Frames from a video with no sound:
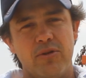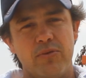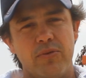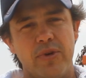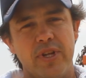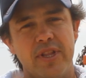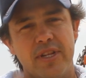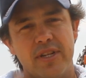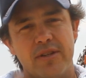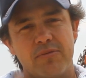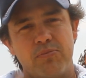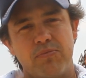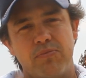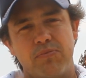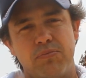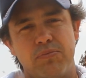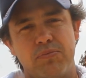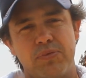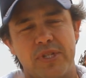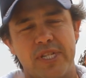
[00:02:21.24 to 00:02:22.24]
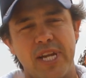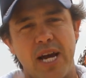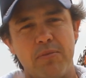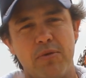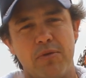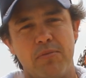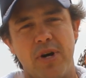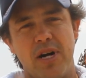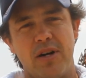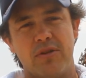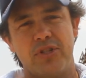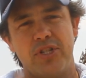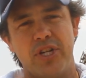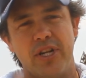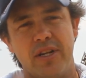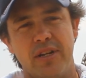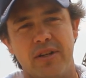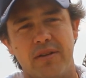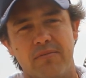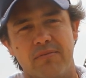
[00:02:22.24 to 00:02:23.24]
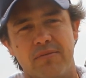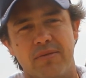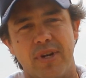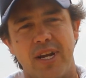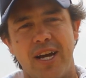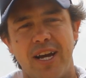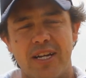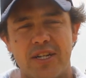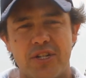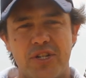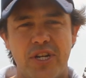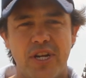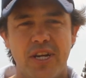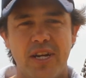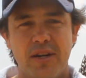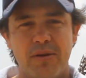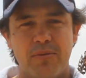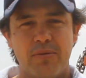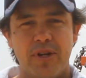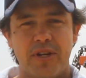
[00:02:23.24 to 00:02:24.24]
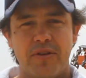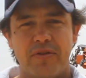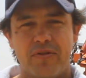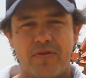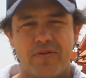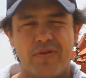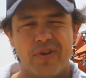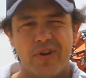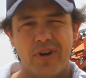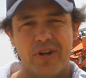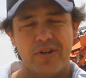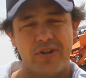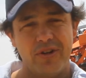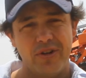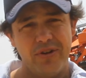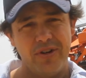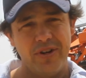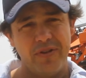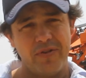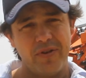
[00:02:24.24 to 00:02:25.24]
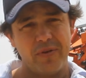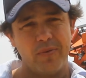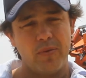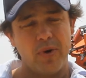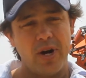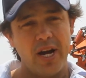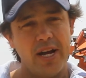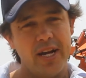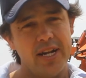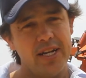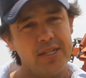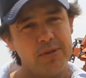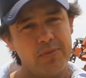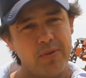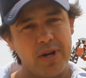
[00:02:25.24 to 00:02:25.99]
In the stubble mulching last year, we tried two different ways.